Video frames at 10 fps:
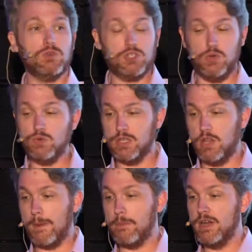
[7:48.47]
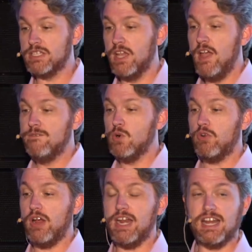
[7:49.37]
tools and libraries for
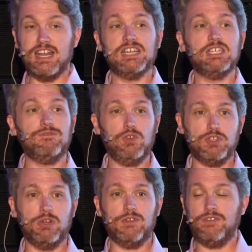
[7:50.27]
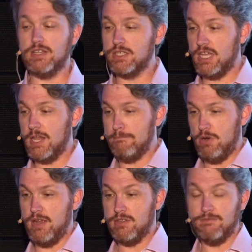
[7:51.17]
creating native user interfaces in
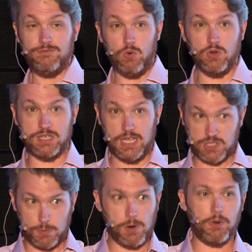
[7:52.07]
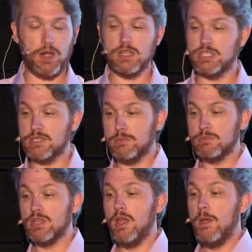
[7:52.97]
Python for desktop operating
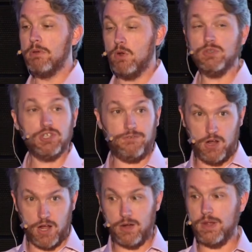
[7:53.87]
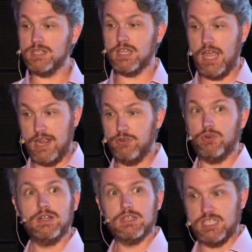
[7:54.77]
systems, but also for iOS,
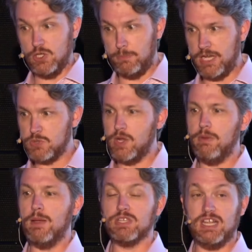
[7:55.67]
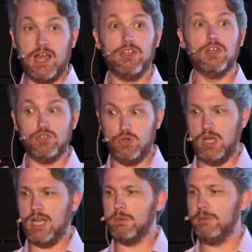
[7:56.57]
Android, single page web apps, and other new
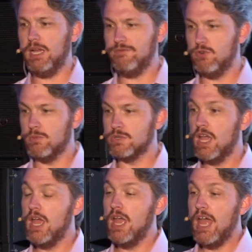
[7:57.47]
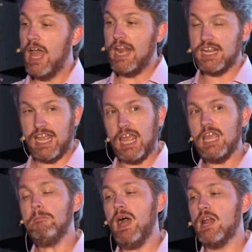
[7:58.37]
hardware platforms. And a
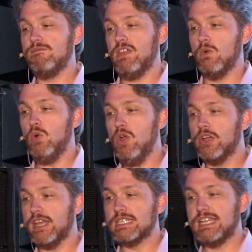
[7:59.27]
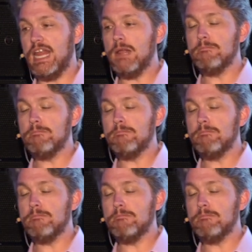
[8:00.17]
key part of that work is getting